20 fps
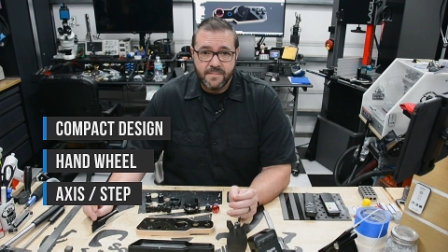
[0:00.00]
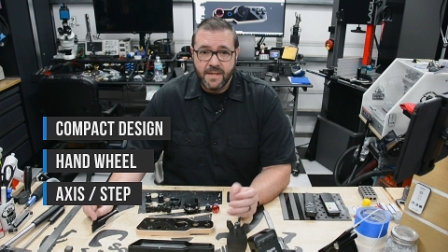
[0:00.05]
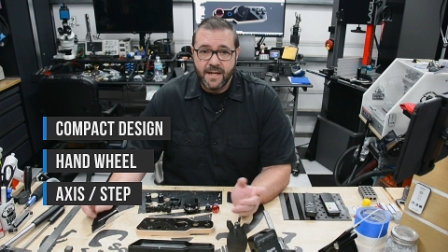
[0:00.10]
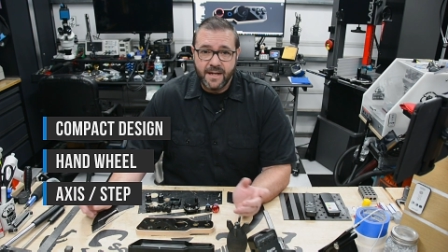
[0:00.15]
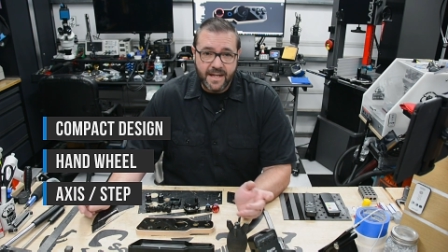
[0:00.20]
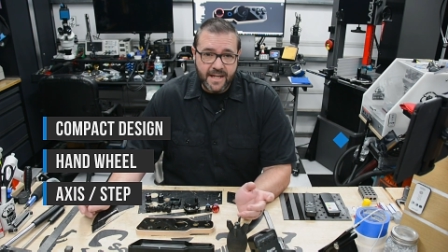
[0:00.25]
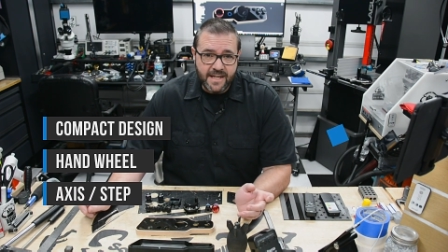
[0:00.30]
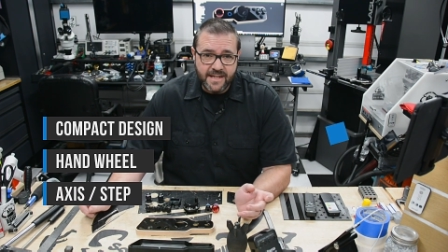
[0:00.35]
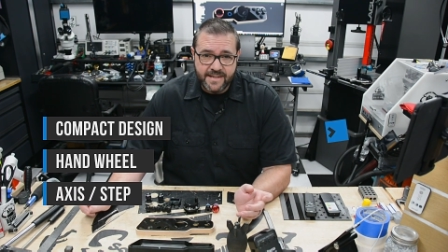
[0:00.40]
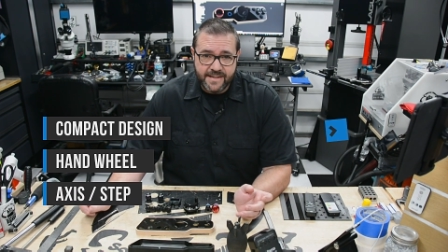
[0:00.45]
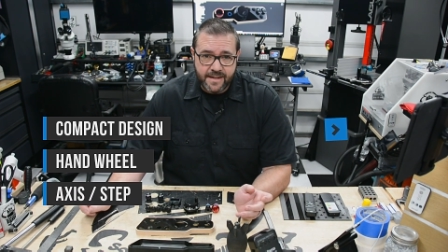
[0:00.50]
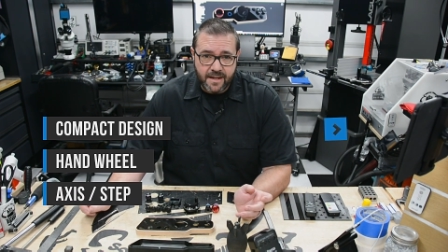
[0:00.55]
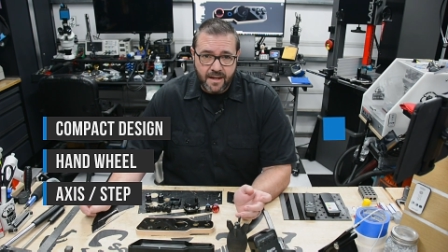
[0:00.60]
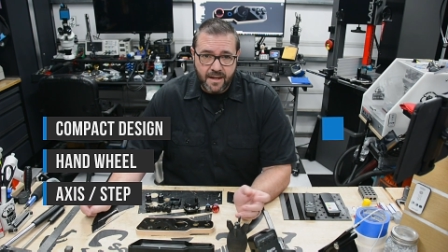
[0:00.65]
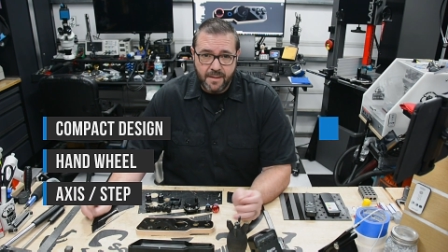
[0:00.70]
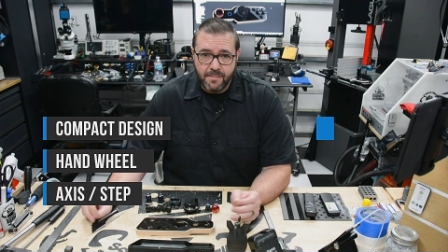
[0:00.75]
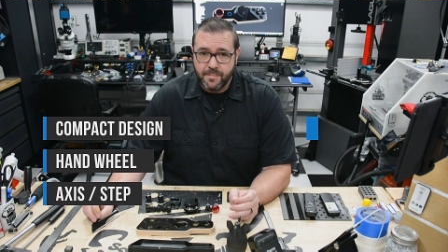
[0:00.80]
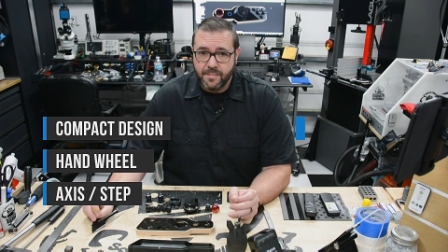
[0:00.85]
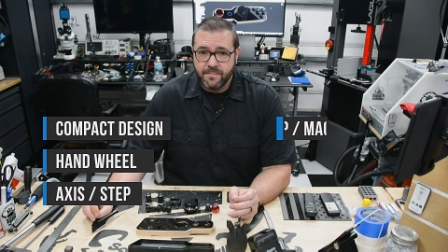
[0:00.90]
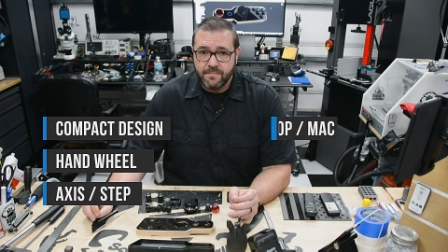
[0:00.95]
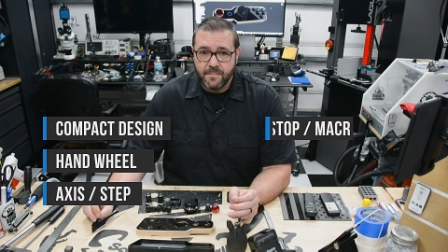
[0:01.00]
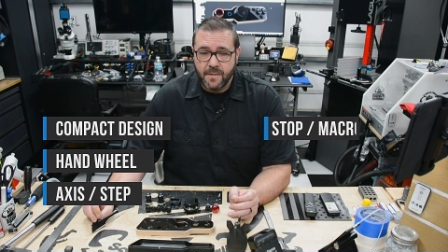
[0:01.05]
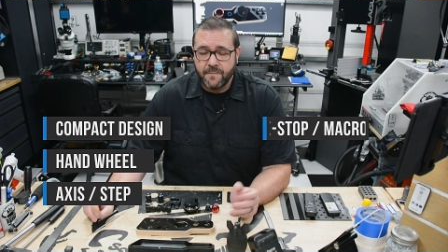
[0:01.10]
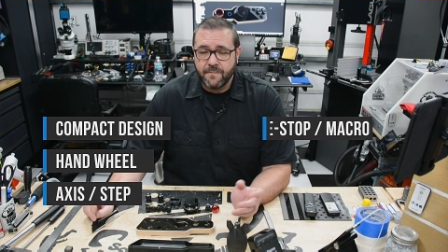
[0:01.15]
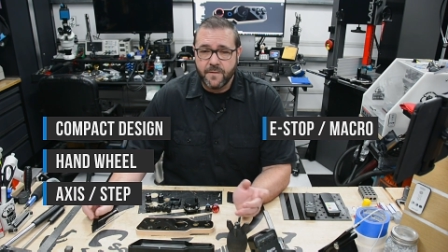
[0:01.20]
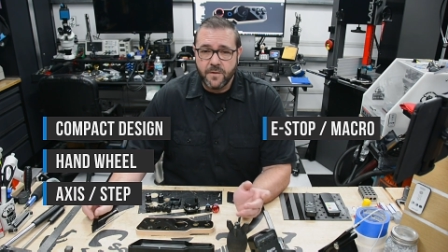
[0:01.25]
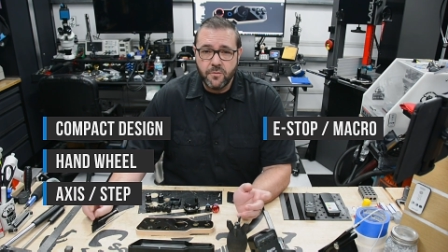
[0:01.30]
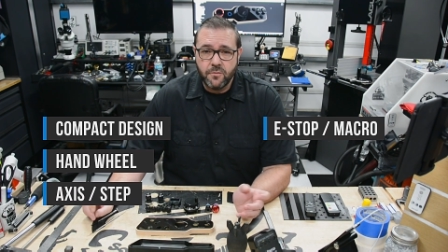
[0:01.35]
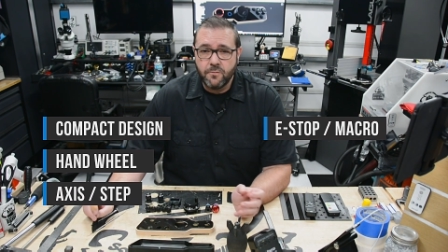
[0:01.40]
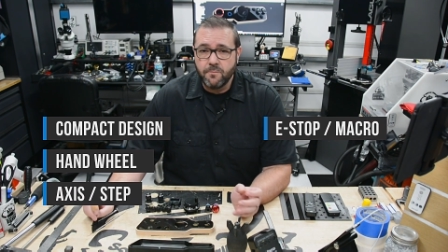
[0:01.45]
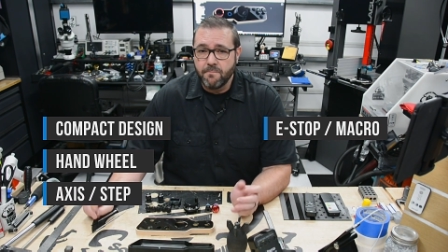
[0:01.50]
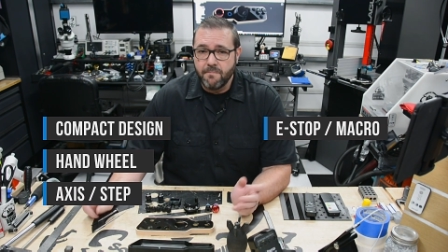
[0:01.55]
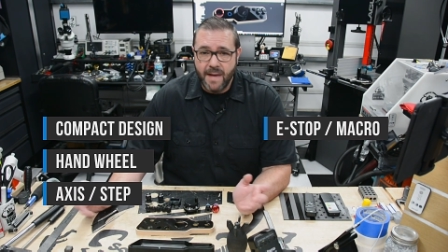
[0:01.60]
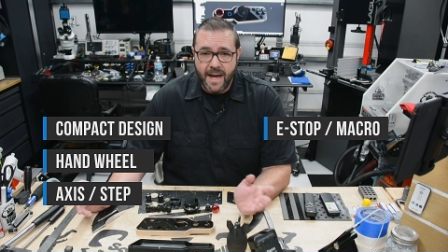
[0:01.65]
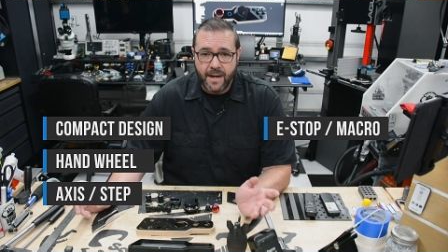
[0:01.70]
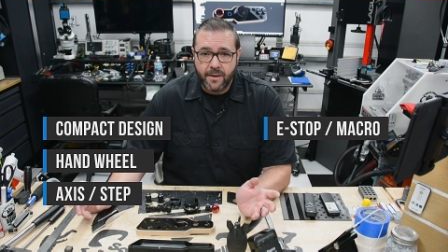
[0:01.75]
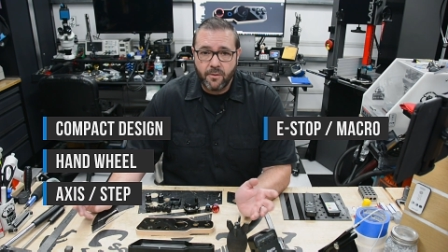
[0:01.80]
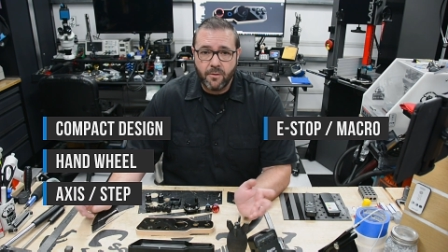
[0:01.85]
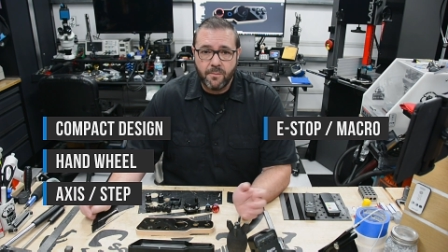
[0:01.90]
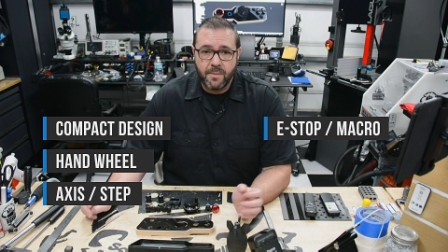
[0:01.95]
an e-stop, a few
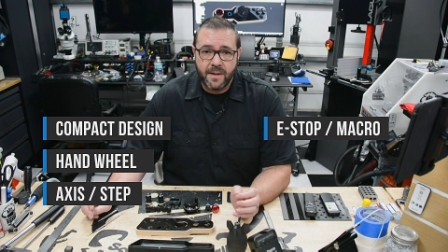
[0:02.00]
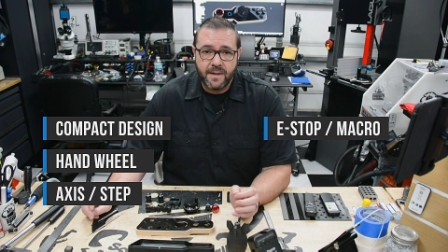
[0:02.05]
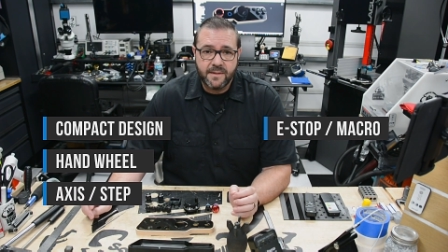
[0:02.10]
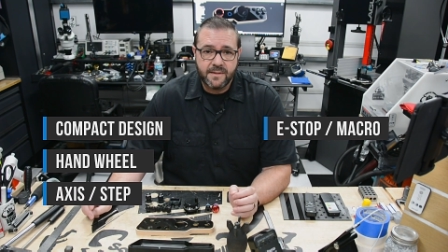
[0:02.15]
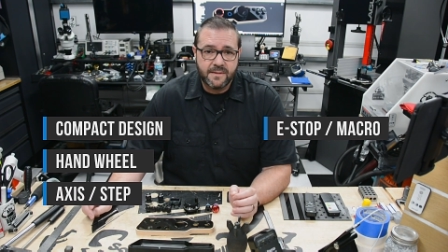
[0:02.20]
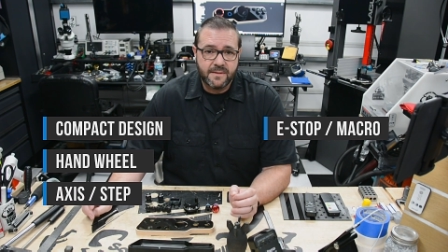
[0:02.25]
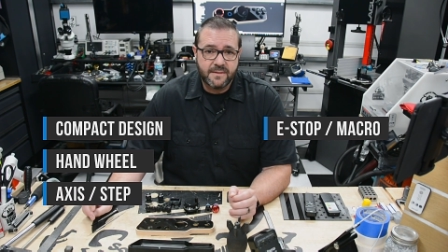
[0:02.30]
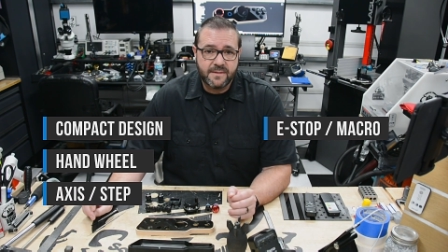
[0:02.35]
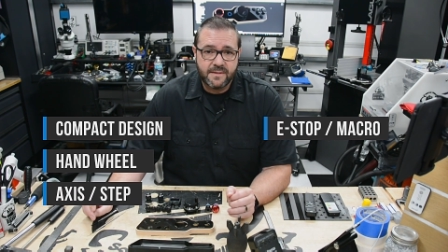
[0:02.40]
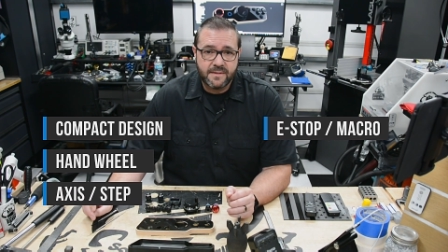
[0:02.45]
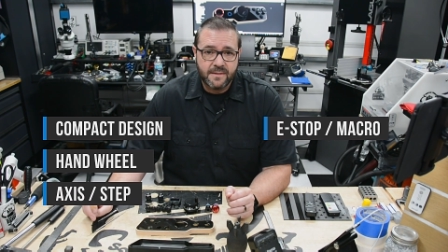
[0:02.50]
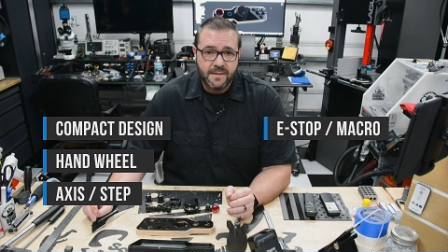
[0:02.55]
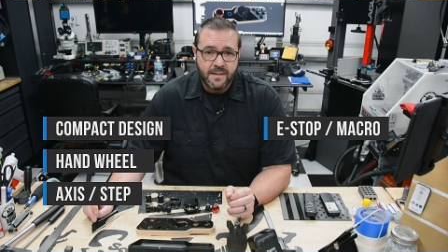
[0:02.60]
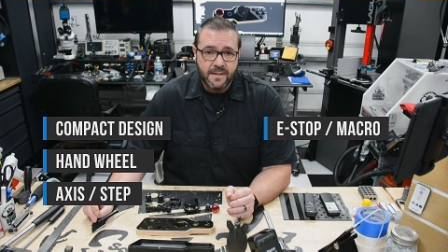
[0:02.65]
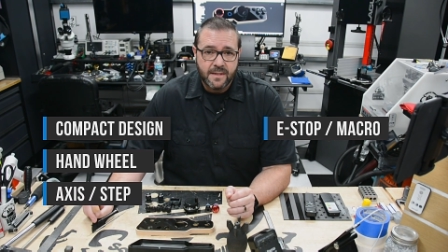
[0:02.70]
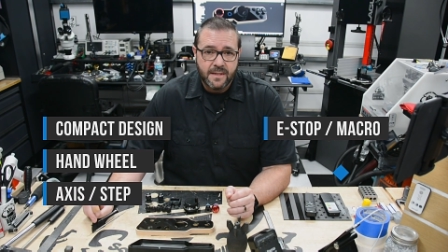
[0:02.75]
macro buttons,